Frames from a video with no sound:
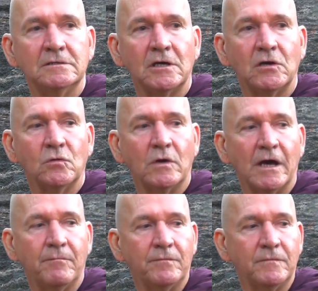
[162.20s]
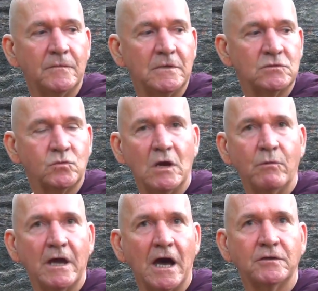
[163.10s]
So um, this is where
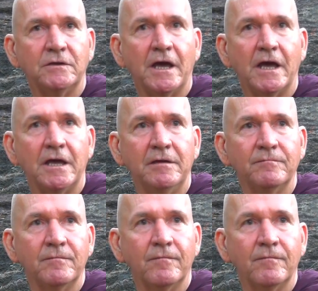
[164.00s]
we are today.